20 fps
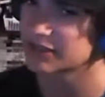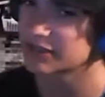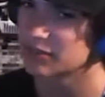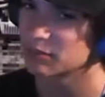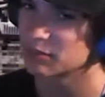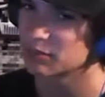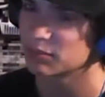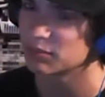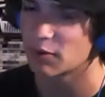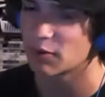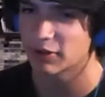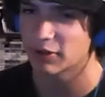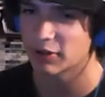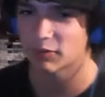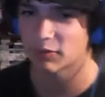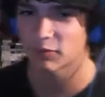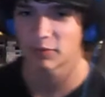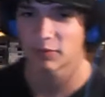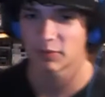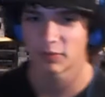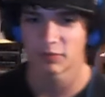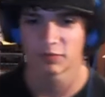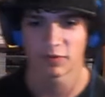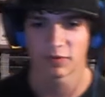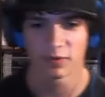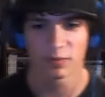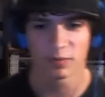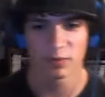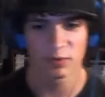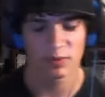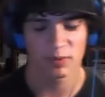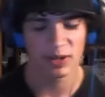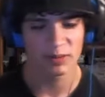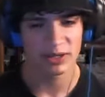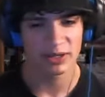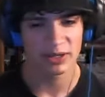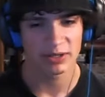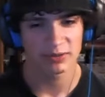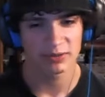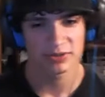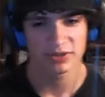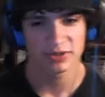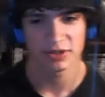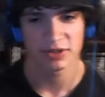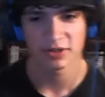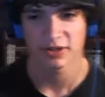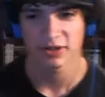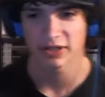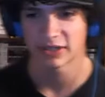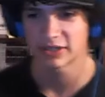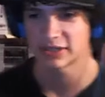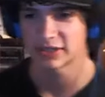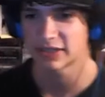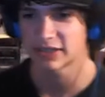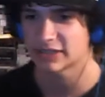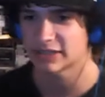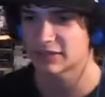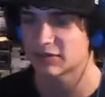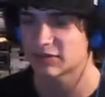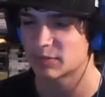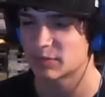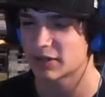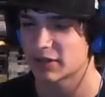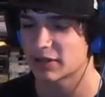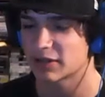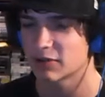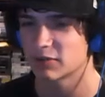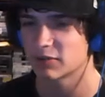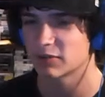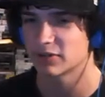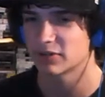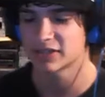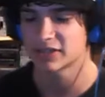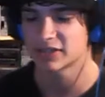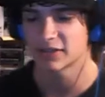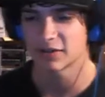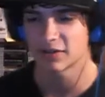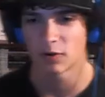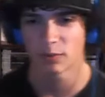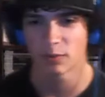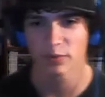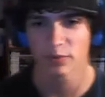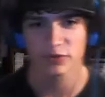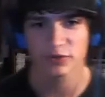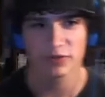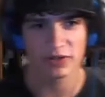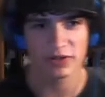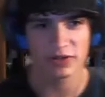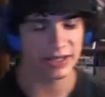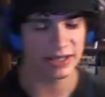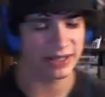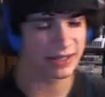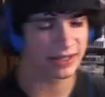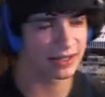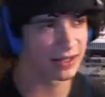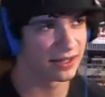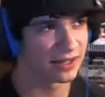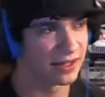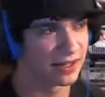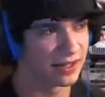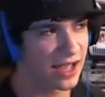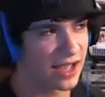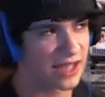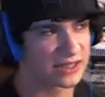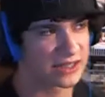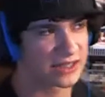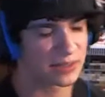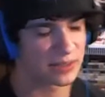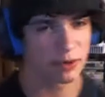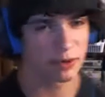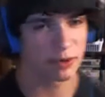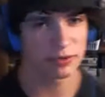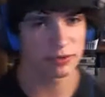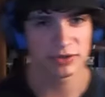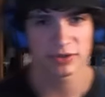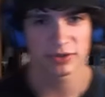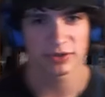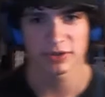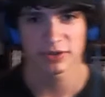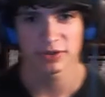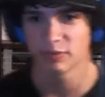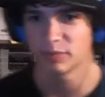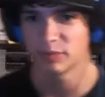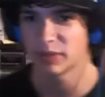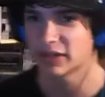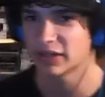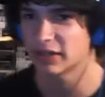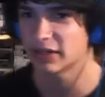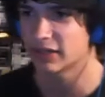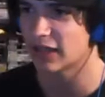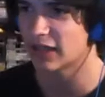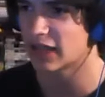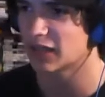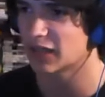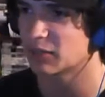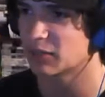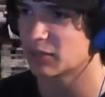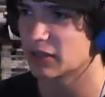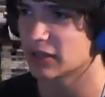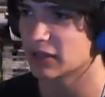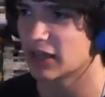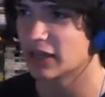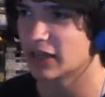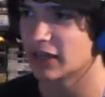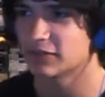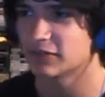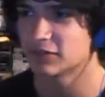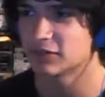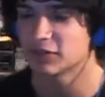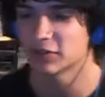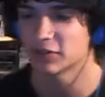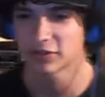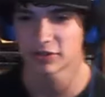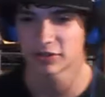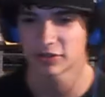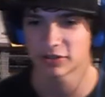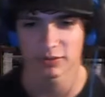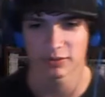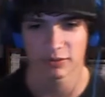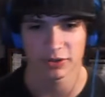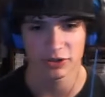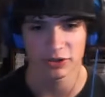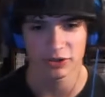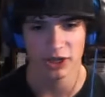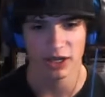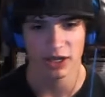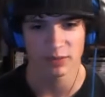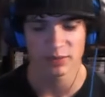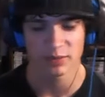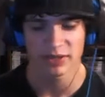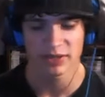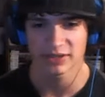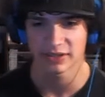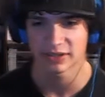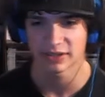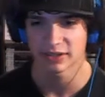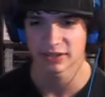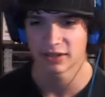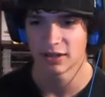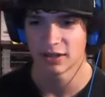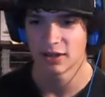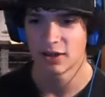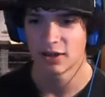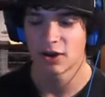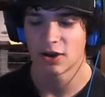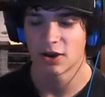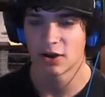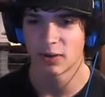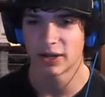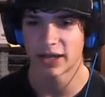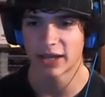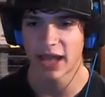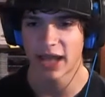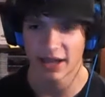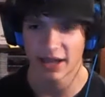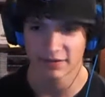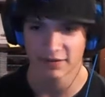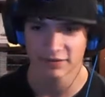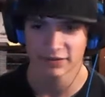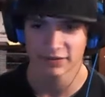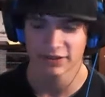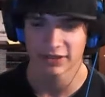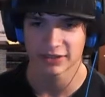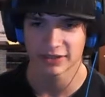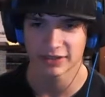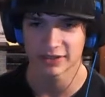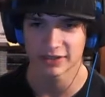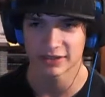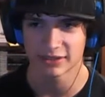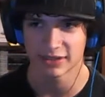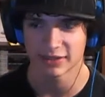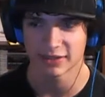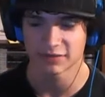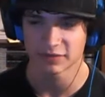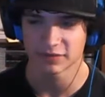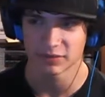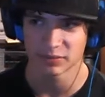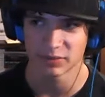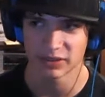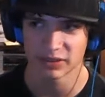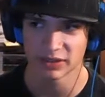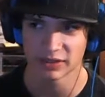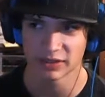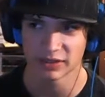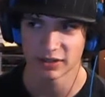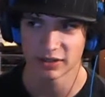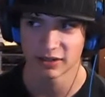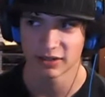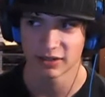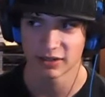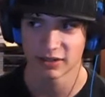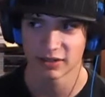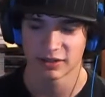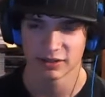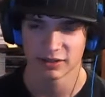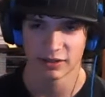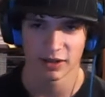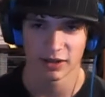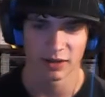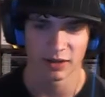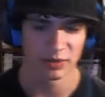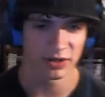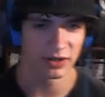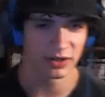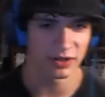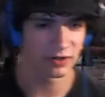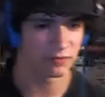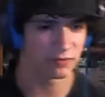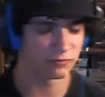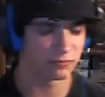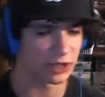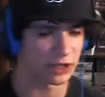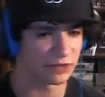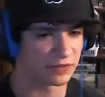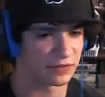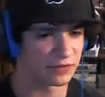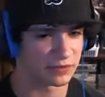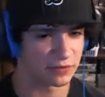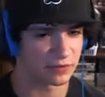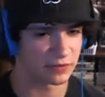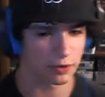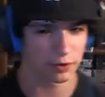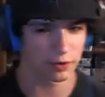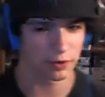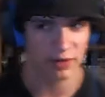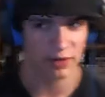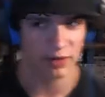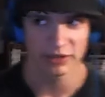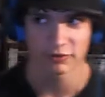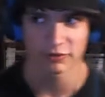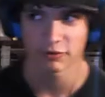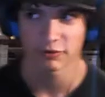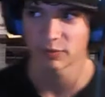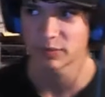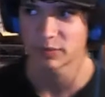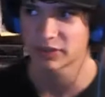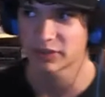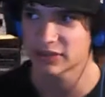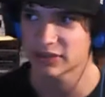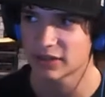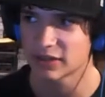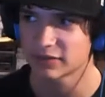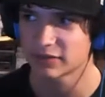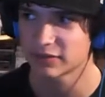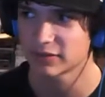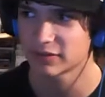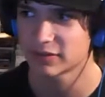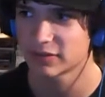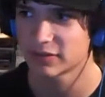at some point from the way Michael was talking and saying stuff about it it almost felt like as opposed to being a game, it kind of turned into a job as in, oh, I have to get this stuff to be relevant for our raid group and stuff.